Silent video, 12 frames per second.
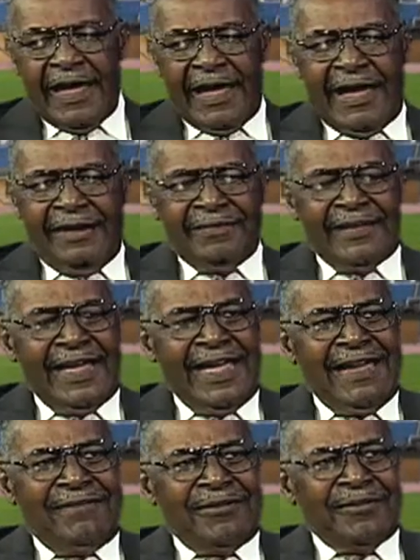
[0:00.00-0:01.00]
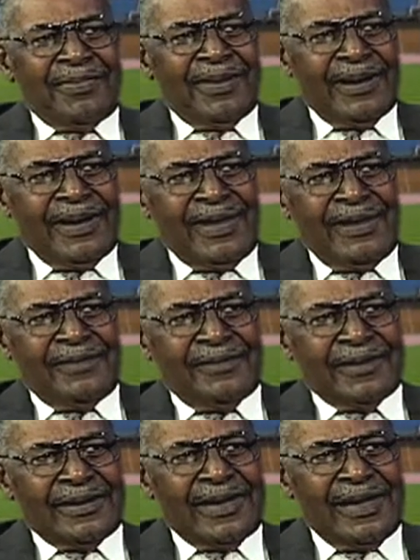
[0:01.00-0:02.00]
After having played
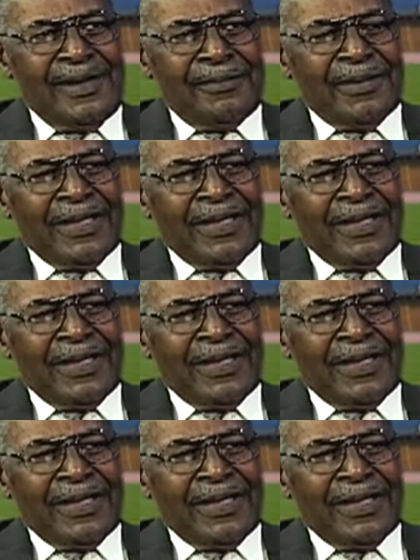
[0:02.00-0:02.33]
with Tampa